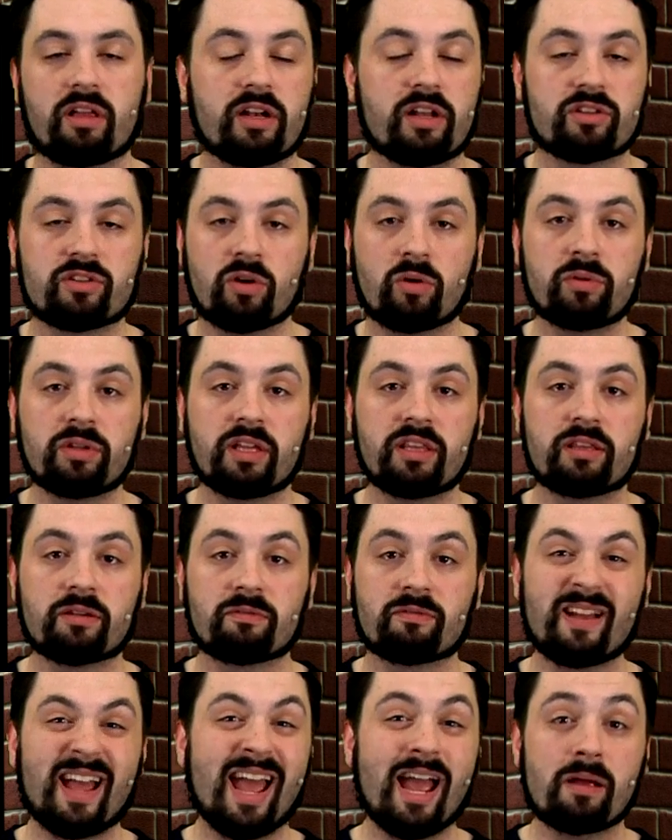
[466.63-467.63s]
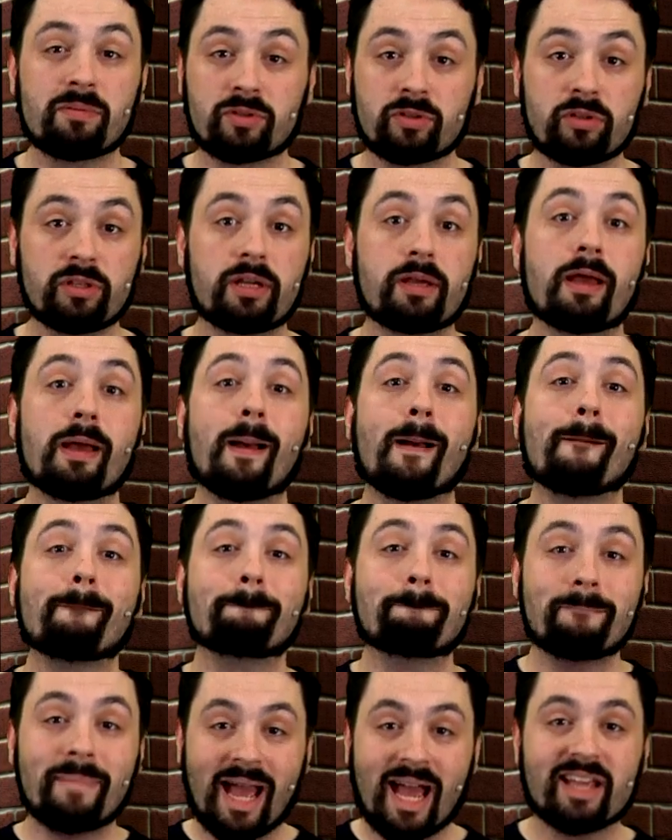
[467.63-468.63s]
and it's only the absolutely
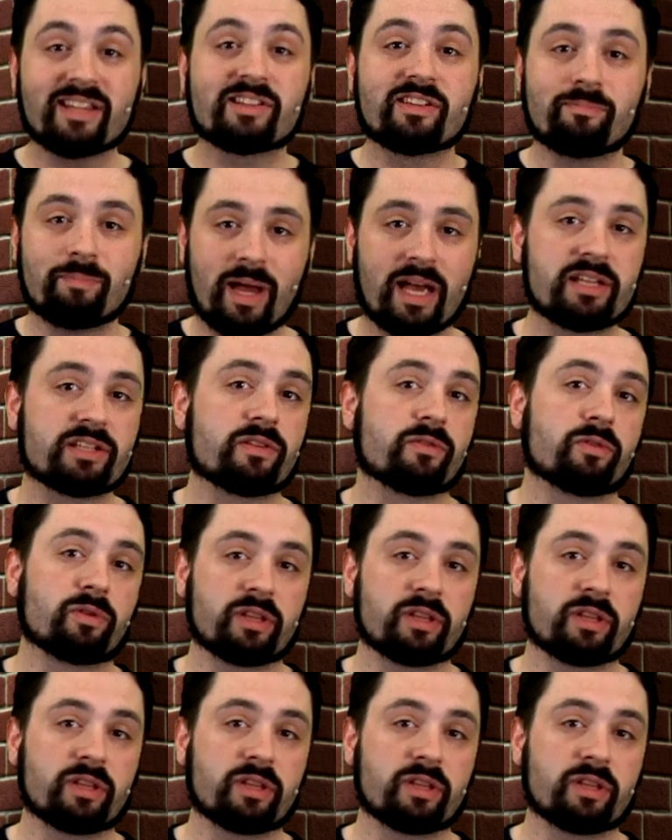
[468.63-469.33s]
massive